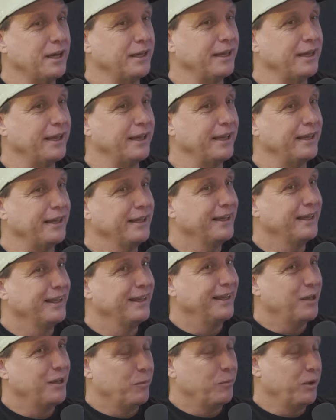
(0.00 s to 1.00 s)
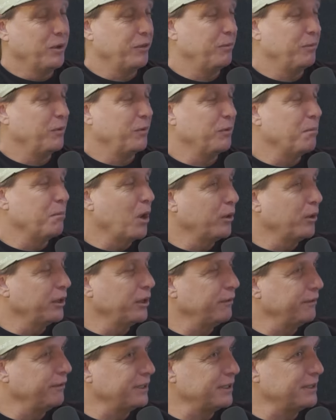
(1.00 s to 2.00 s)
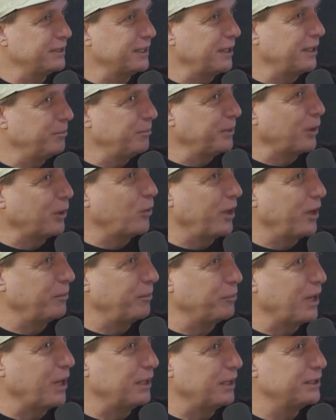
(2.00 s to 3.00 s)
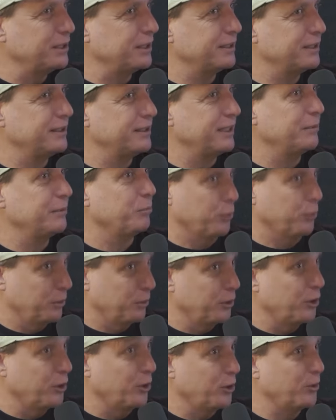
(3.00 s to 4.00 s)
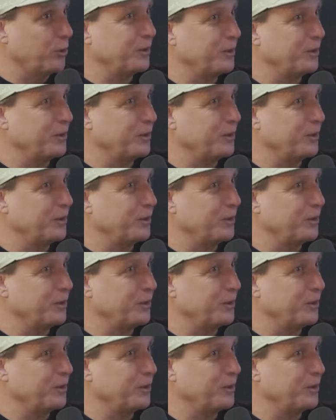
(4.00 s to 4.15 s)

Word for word: a with Motive. It's a Bitcoin project in Peru.